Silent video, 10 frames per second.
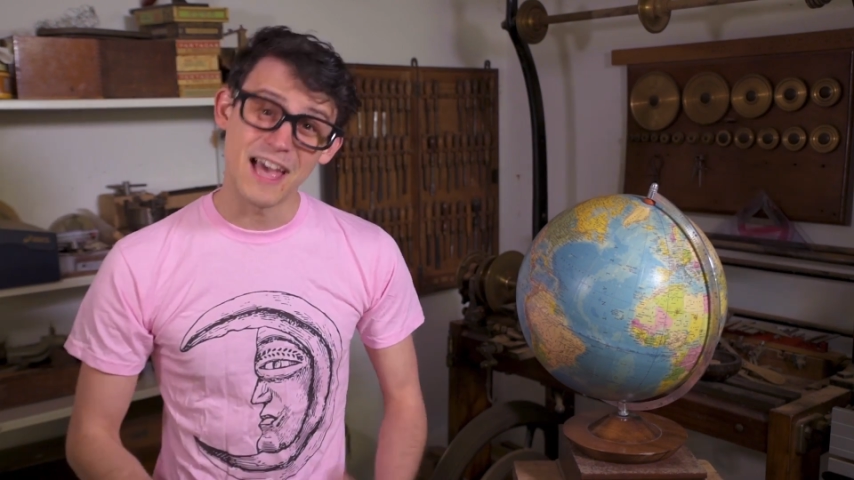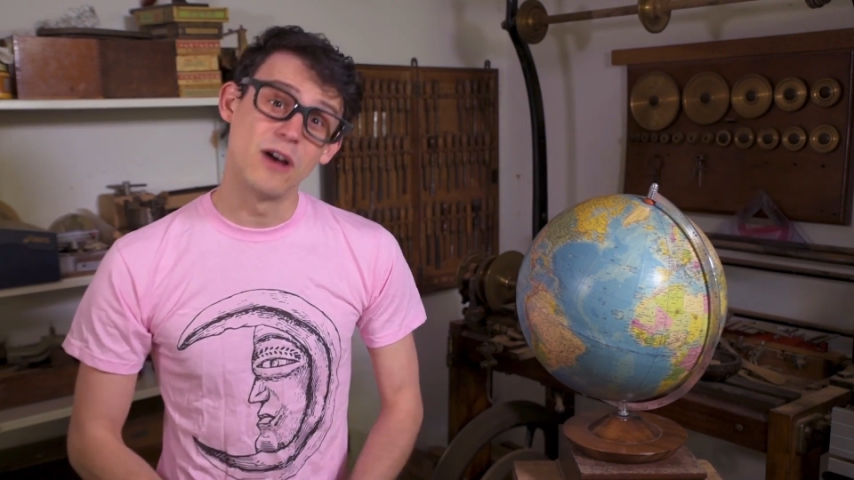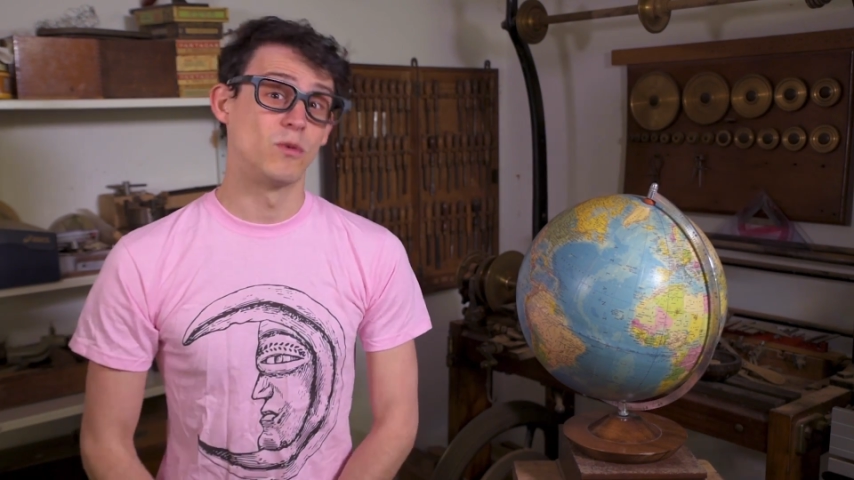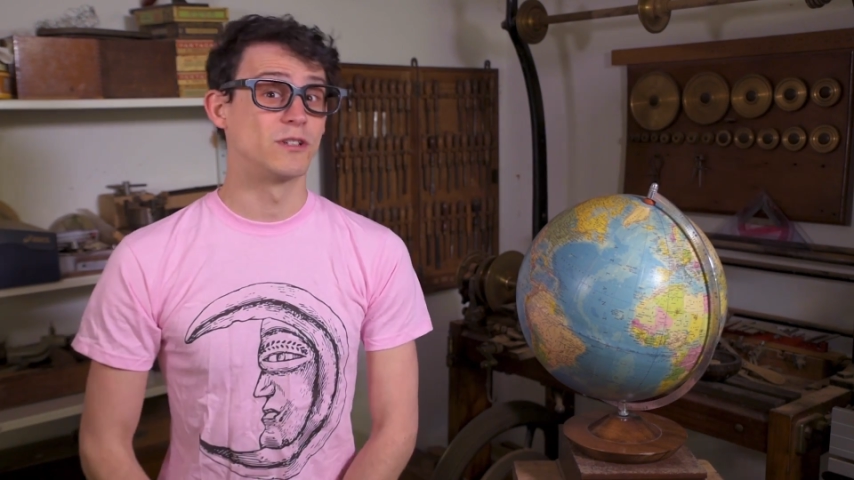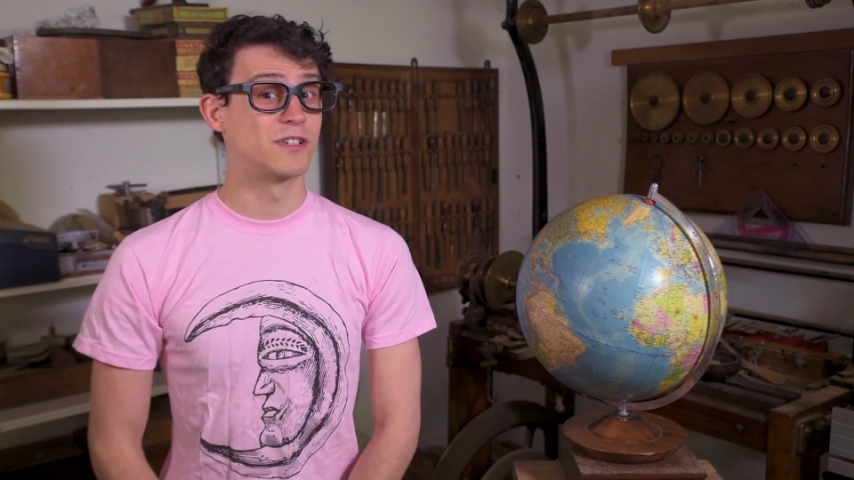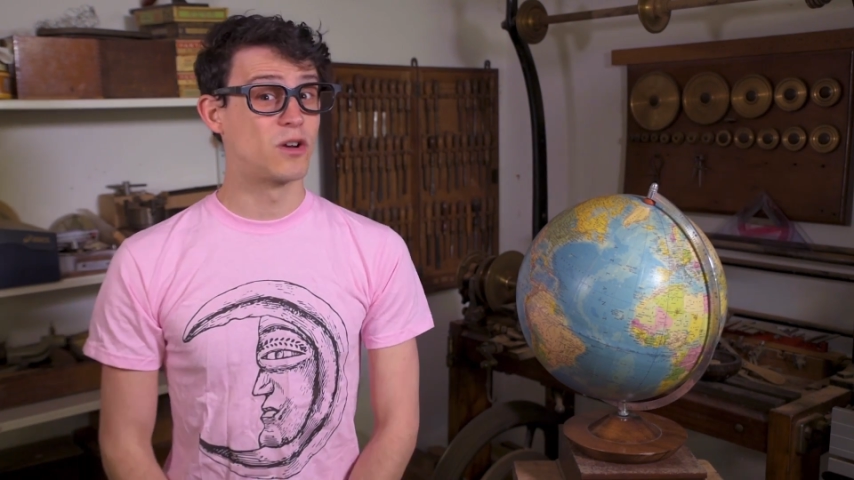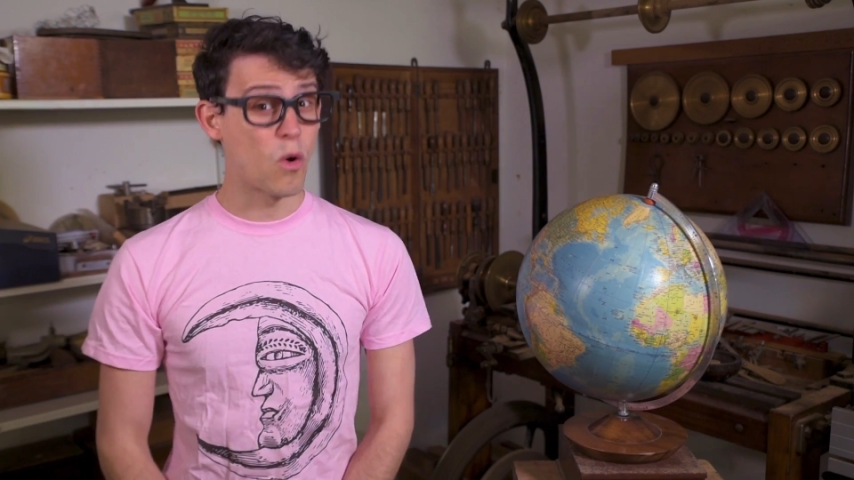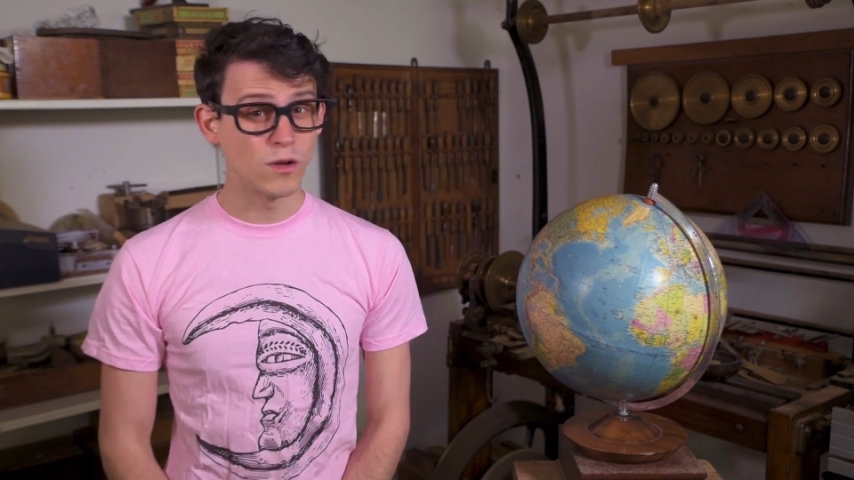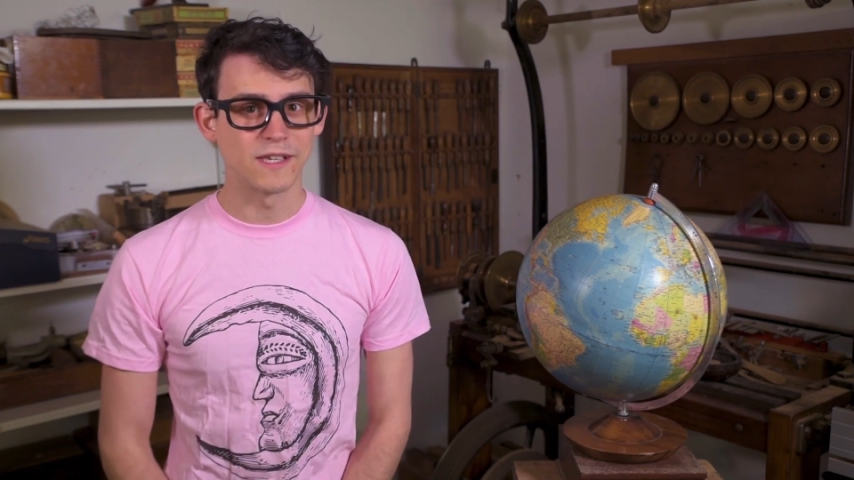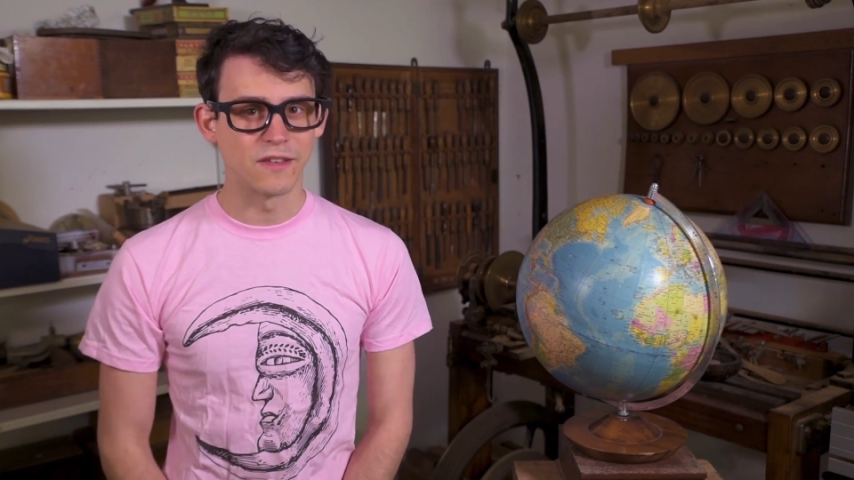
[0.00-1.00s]
at what's
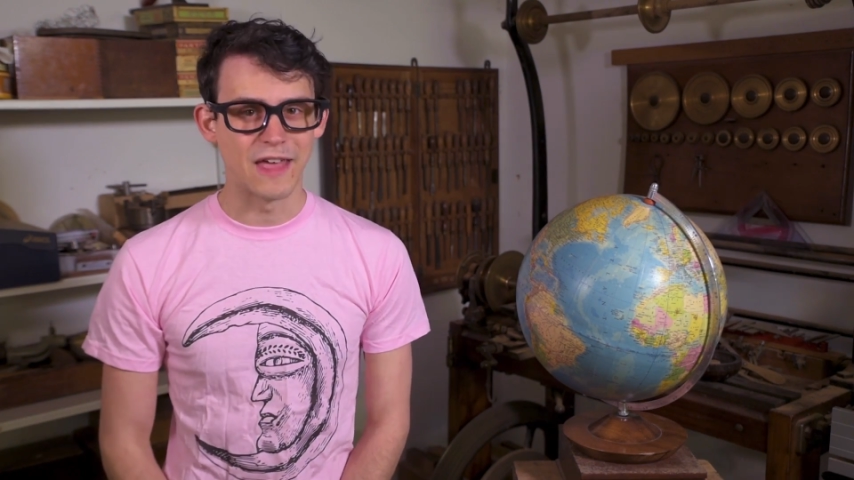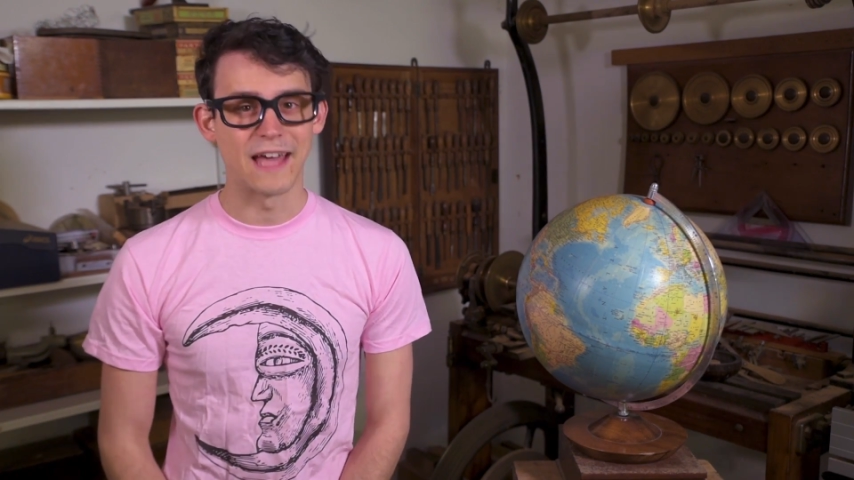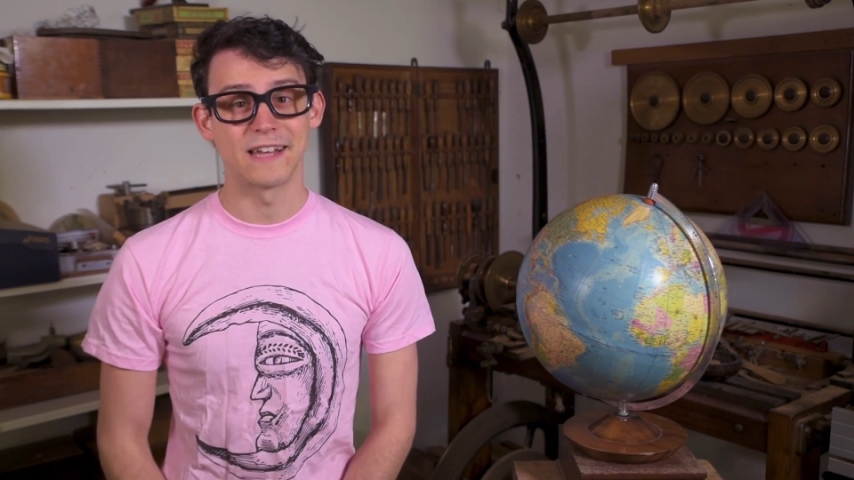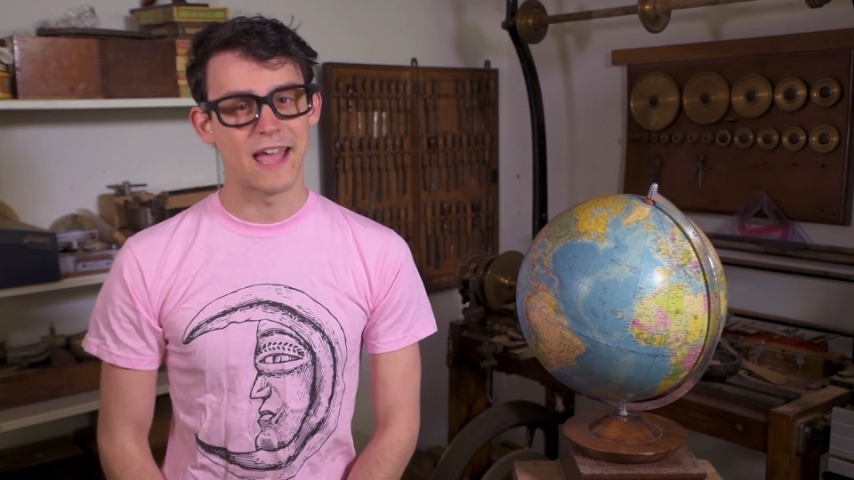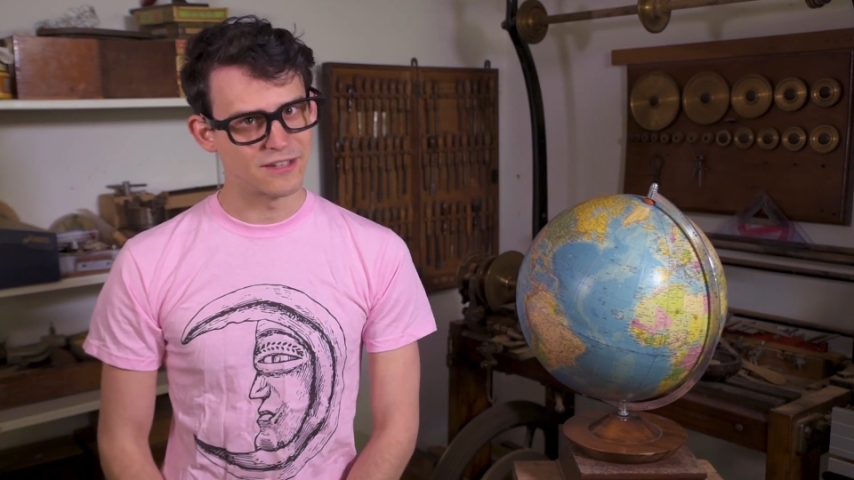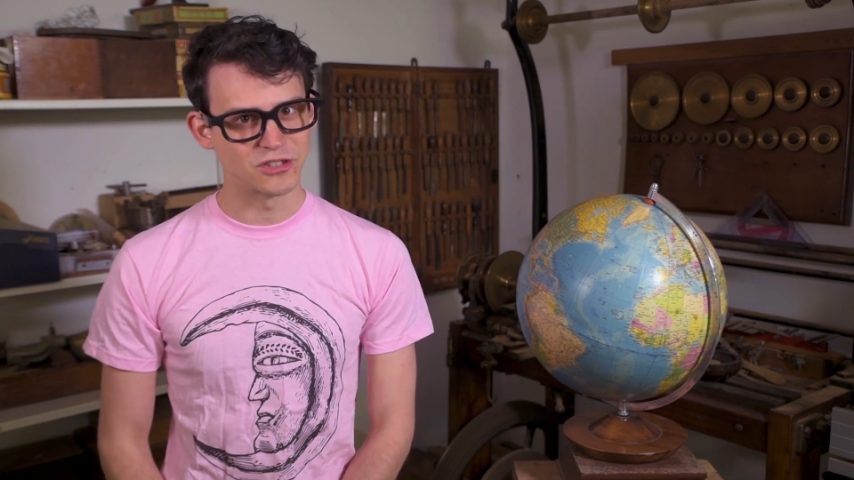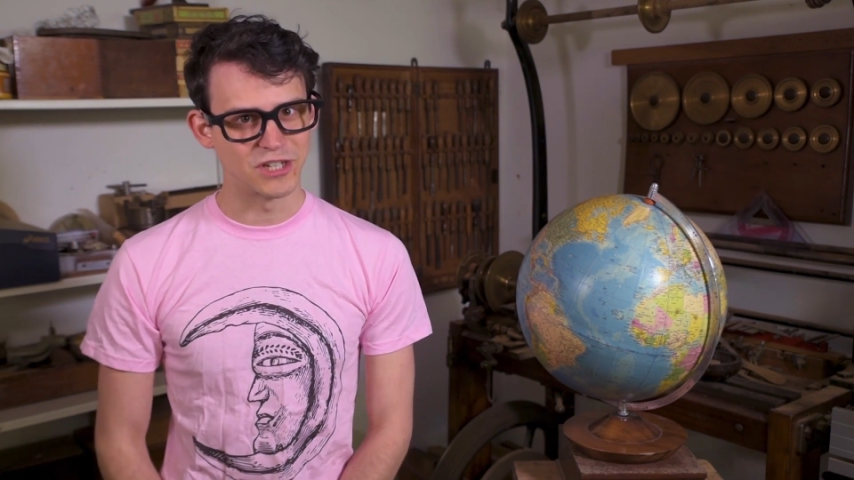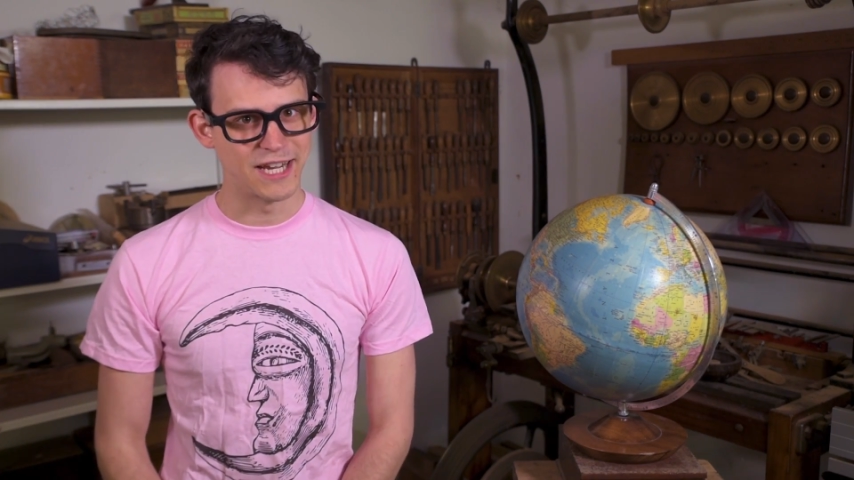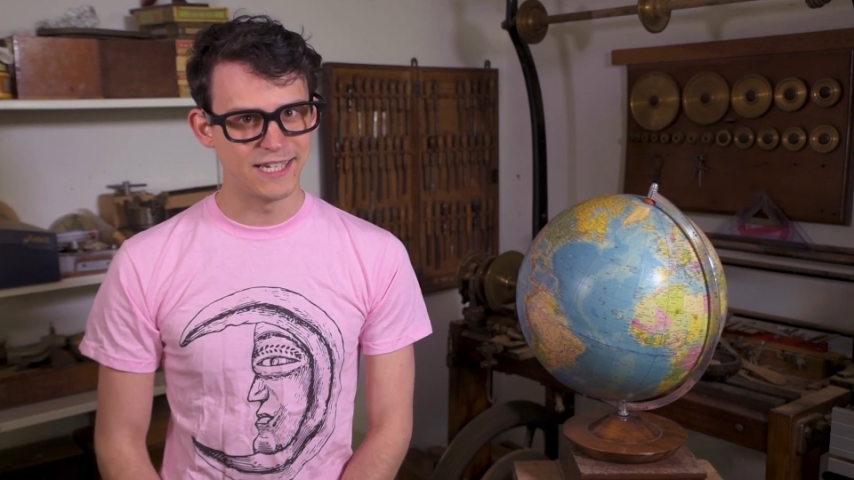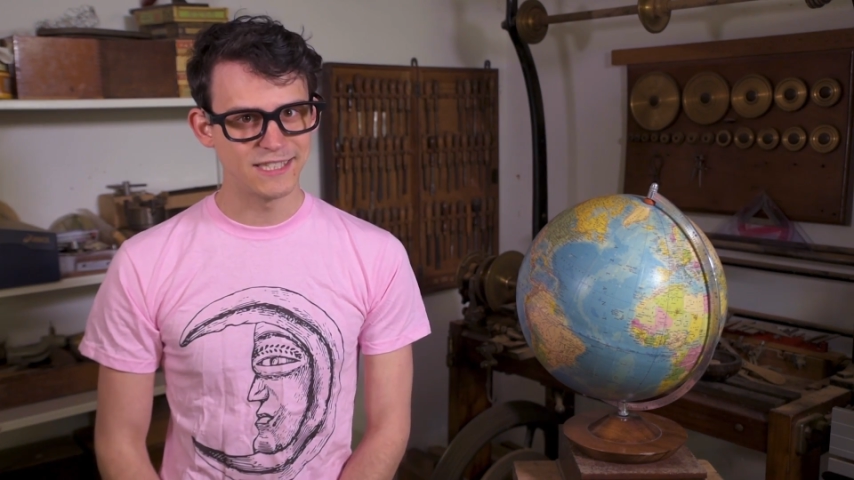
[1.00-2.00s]
causing that
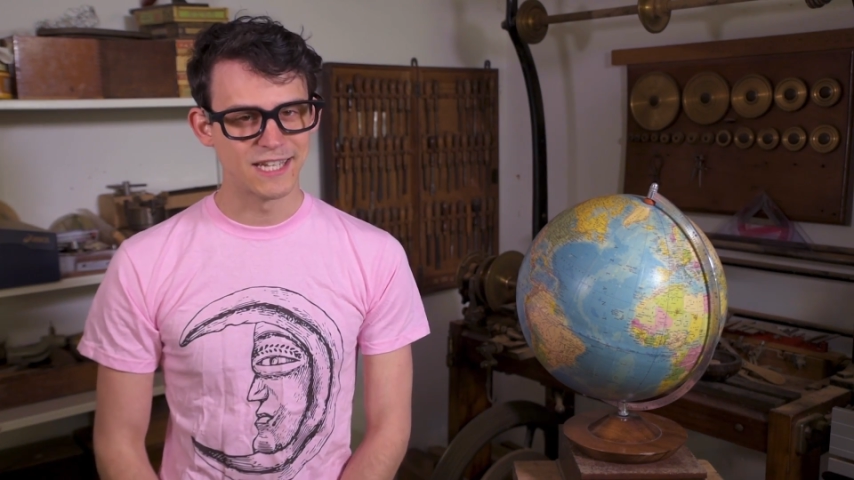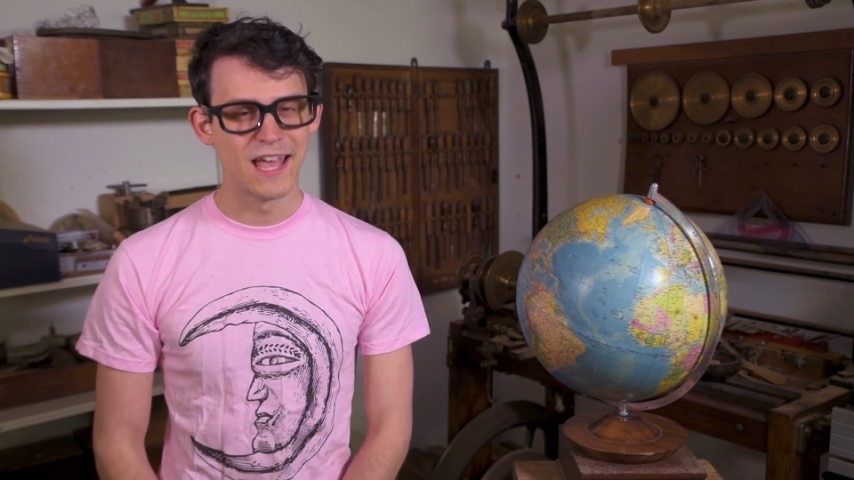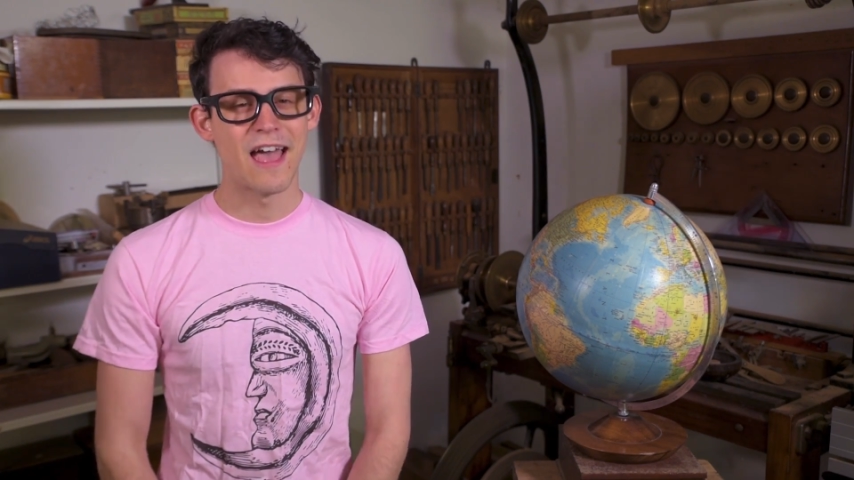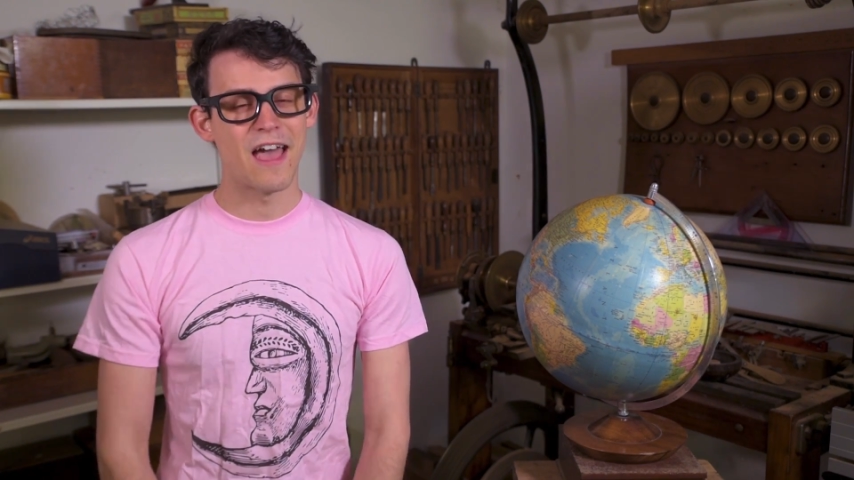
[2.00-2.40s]
extra heat,